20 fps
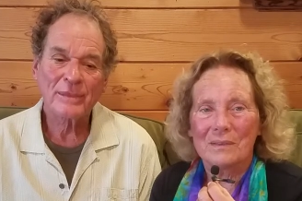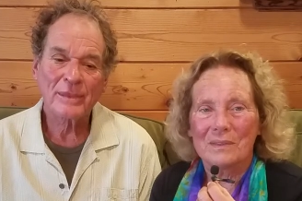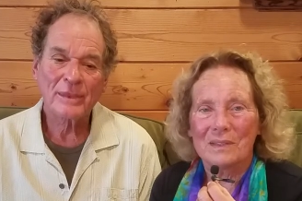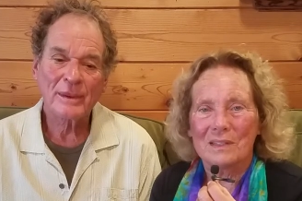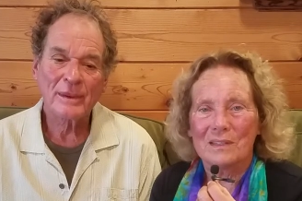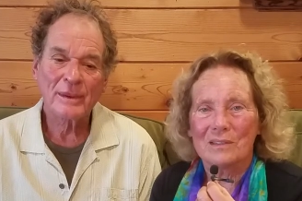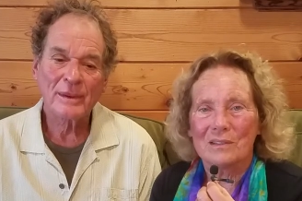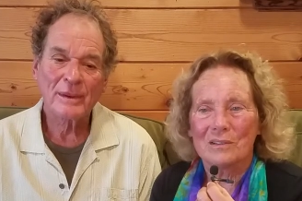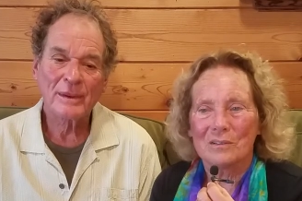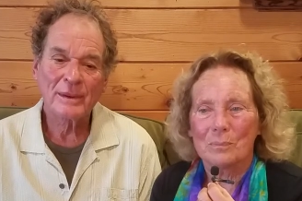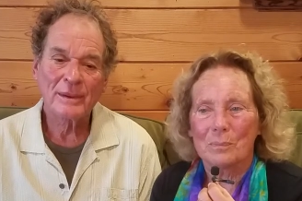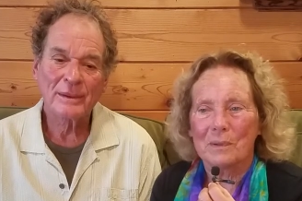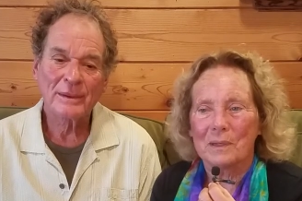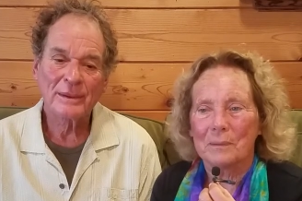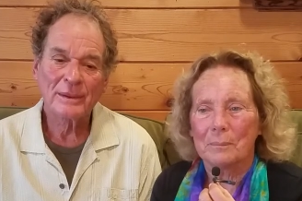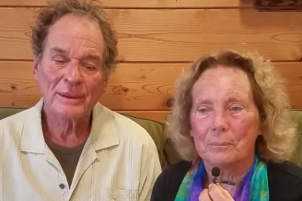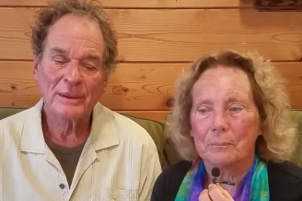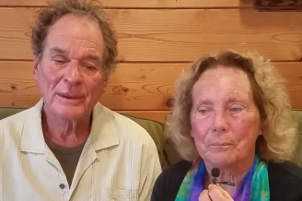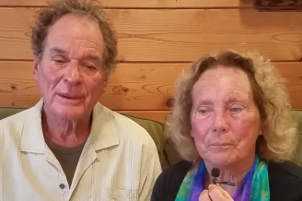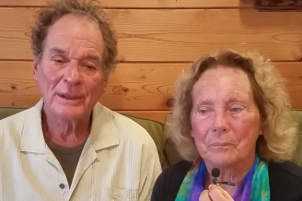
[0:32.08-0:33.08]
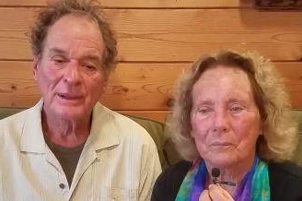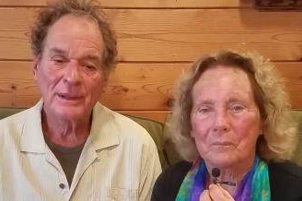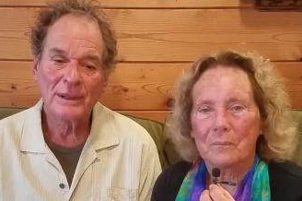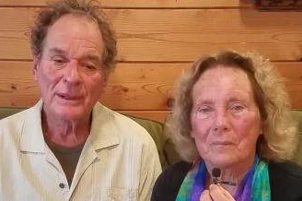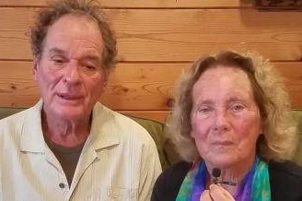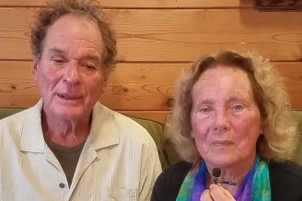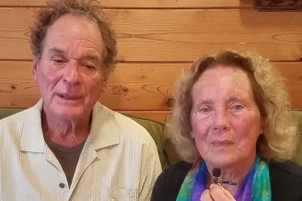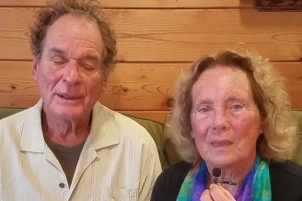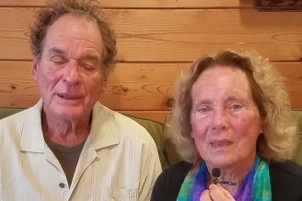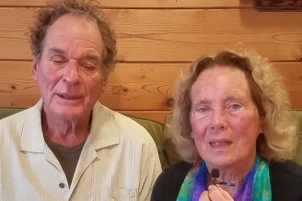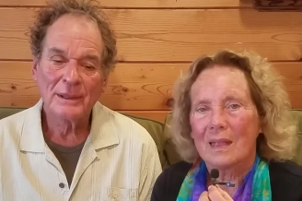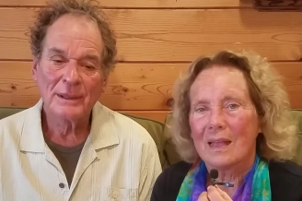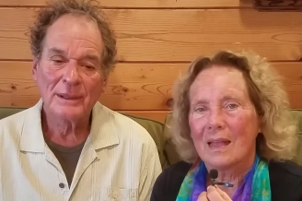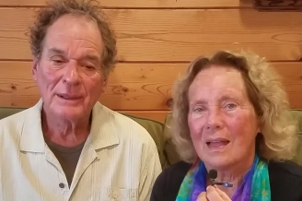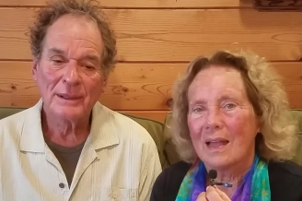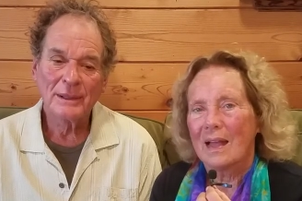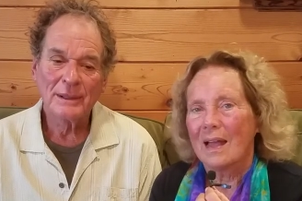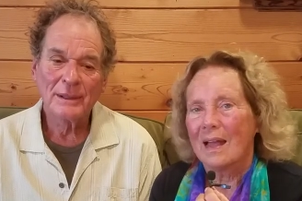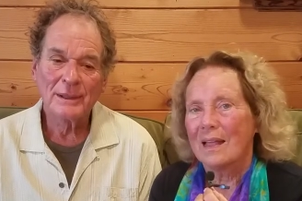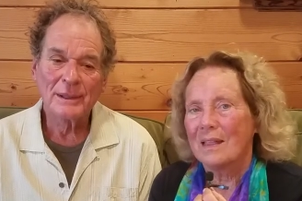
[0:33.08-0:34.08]
Speaker 1: the year, but
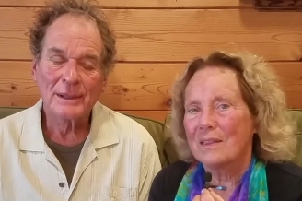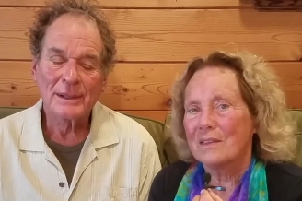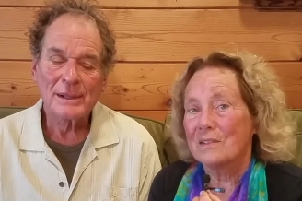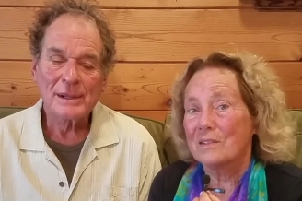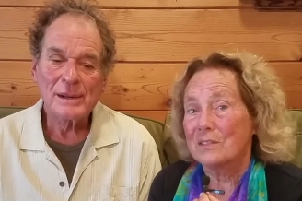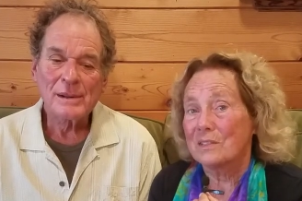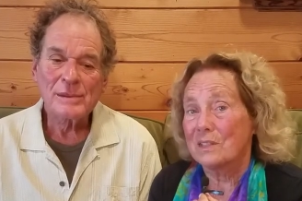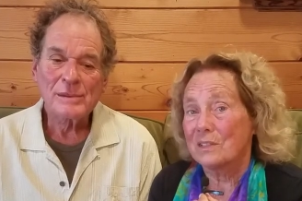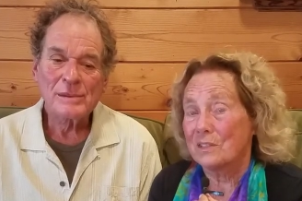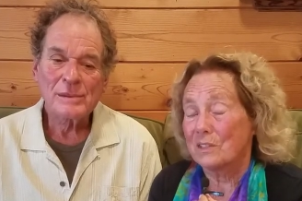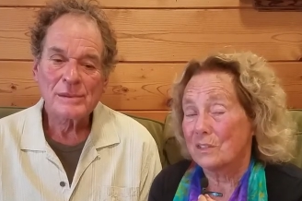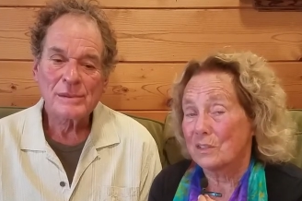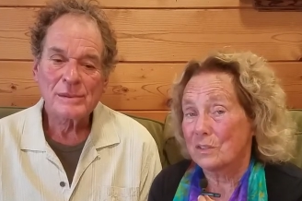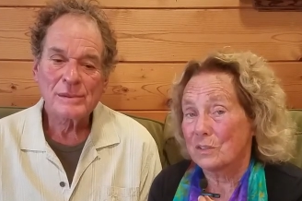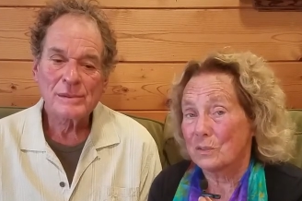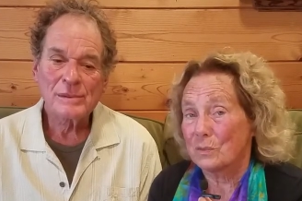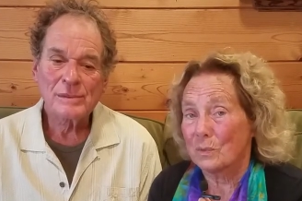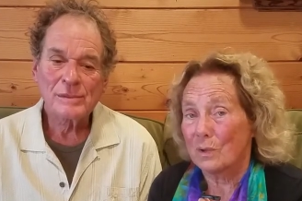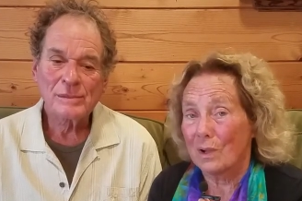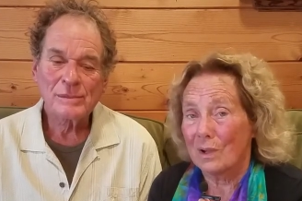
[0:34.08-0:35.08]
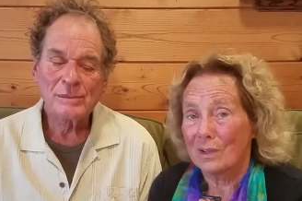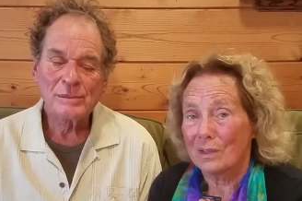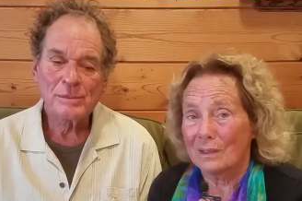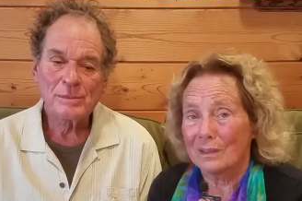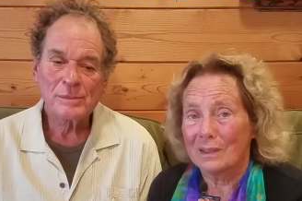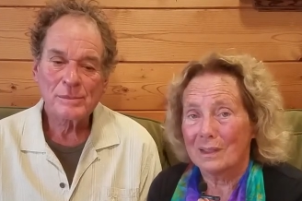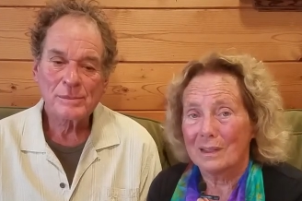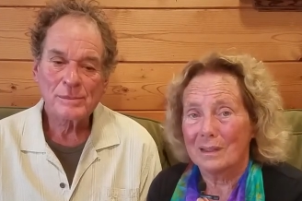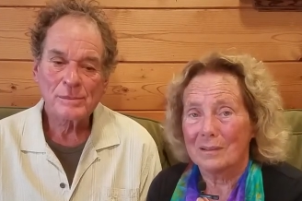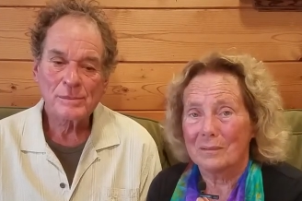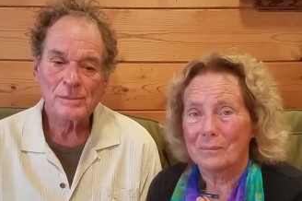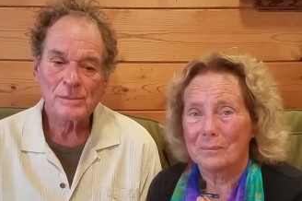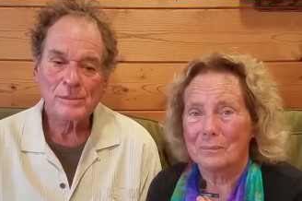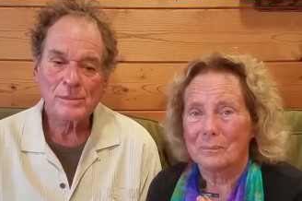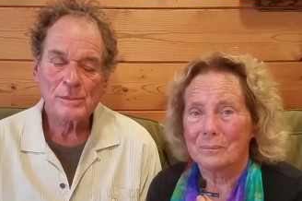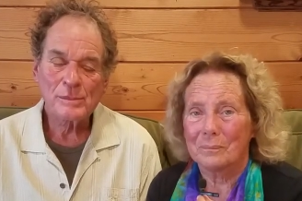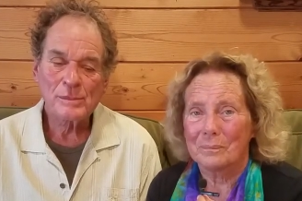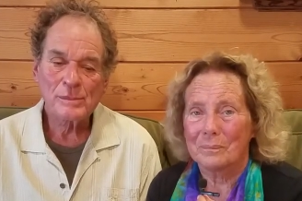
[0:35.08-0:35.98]
there's such a strong um,